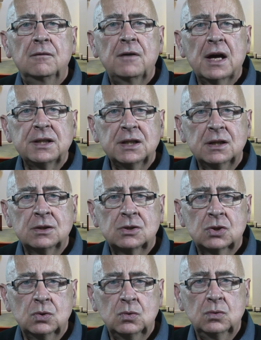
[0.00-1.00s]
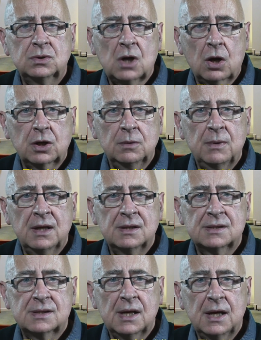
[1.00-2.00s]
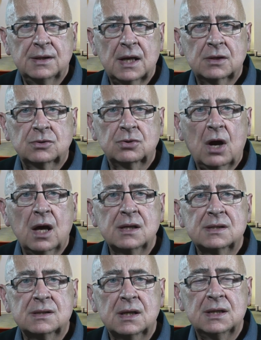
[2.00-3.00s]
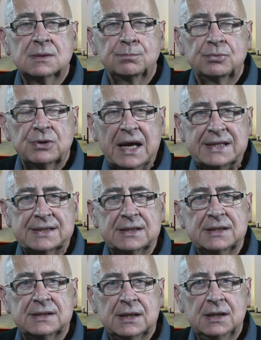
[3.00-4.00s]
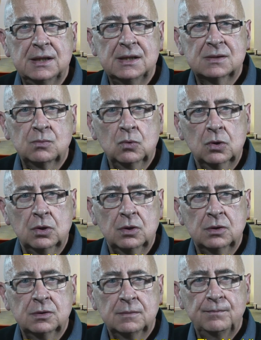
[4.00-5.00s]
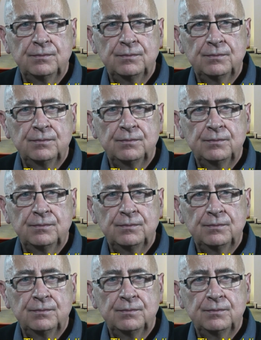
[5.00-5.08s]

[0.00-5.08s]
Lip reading: Vatican II documents say that Christ is present in his word.